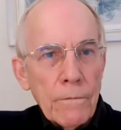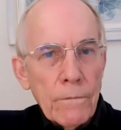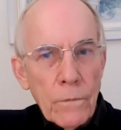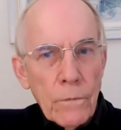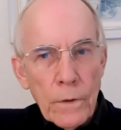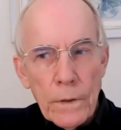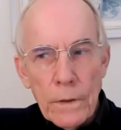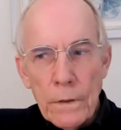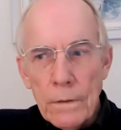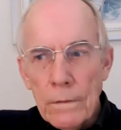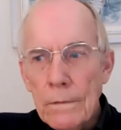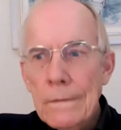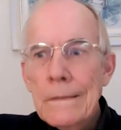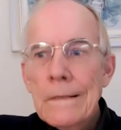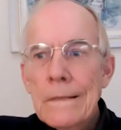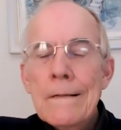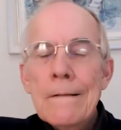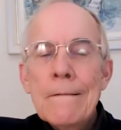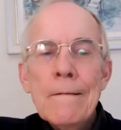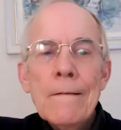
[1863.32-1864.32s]
for you,
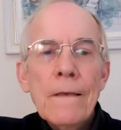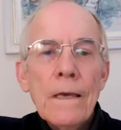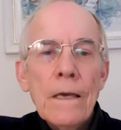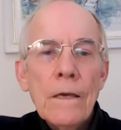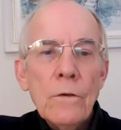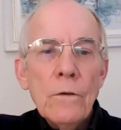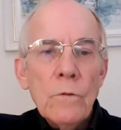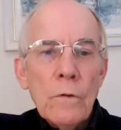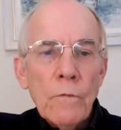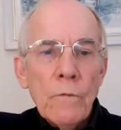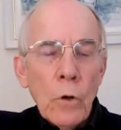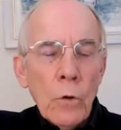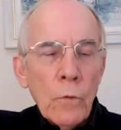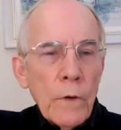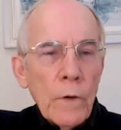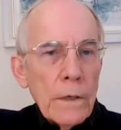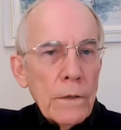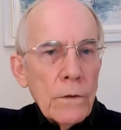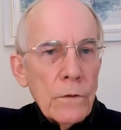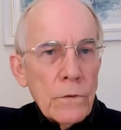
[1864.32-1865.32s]
is we've
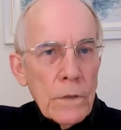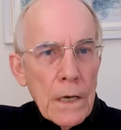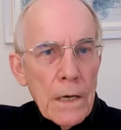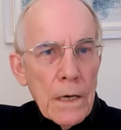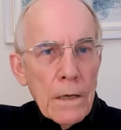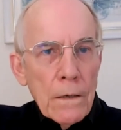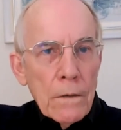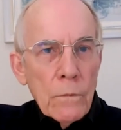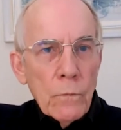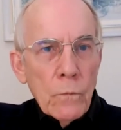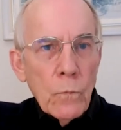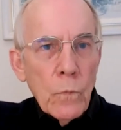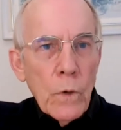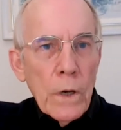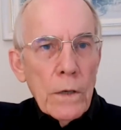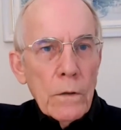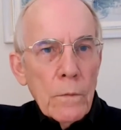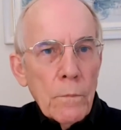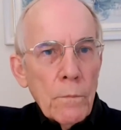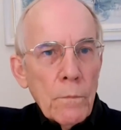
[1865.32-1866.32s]
already seen
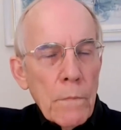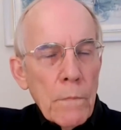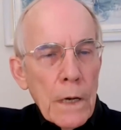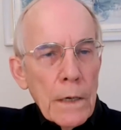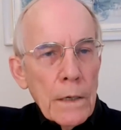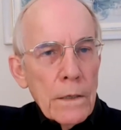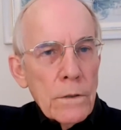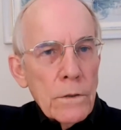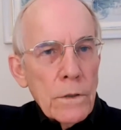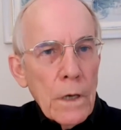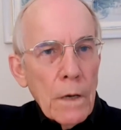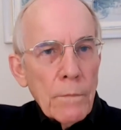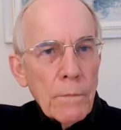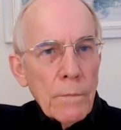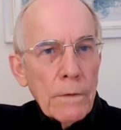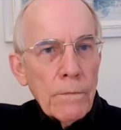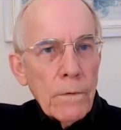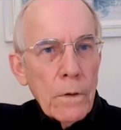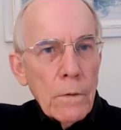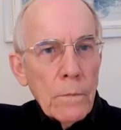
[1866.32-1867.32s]
where the money's
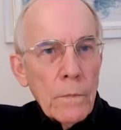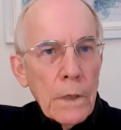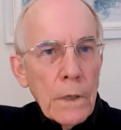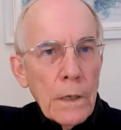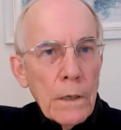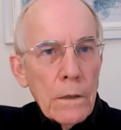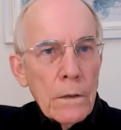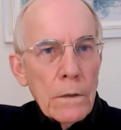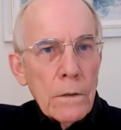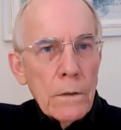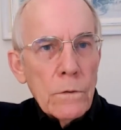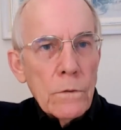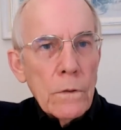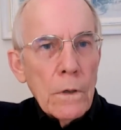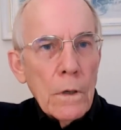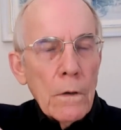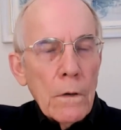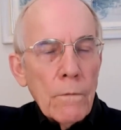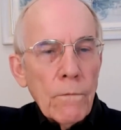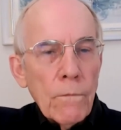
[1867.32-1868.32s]
coming from is
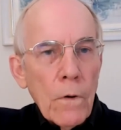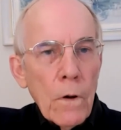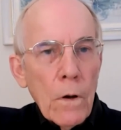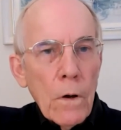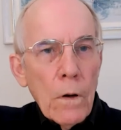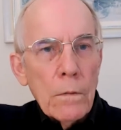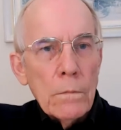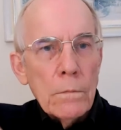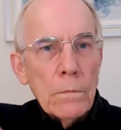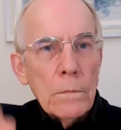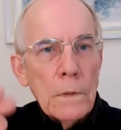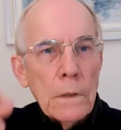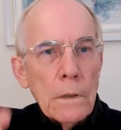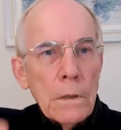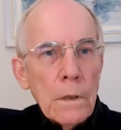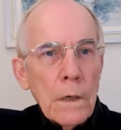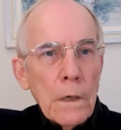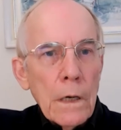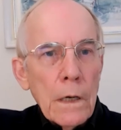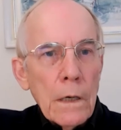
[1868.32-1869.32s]
from
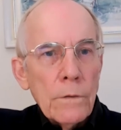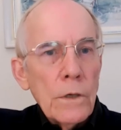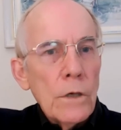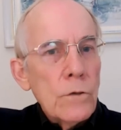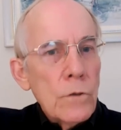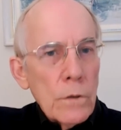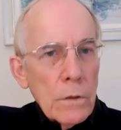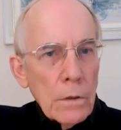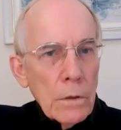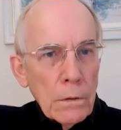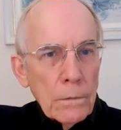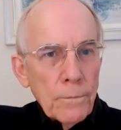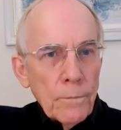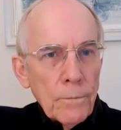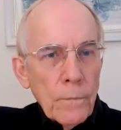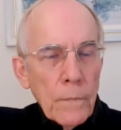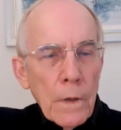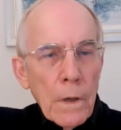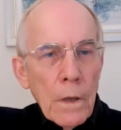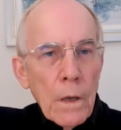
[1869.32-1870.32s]
digital.
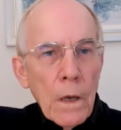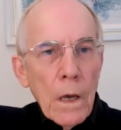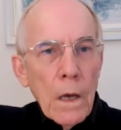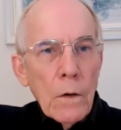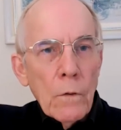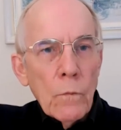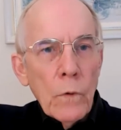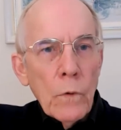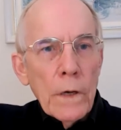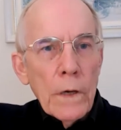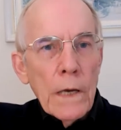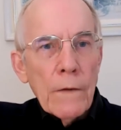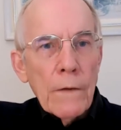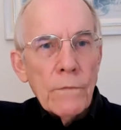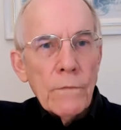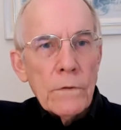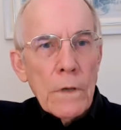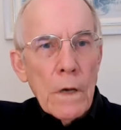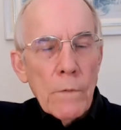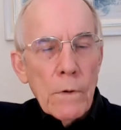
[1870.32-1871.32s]
And we have
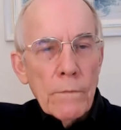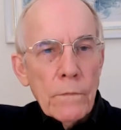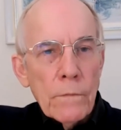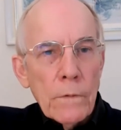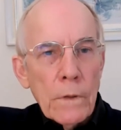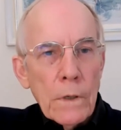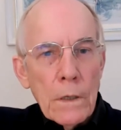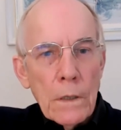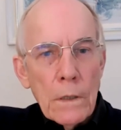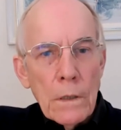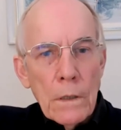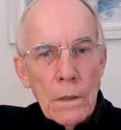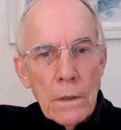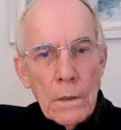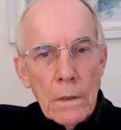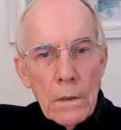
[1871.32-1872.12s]
some of the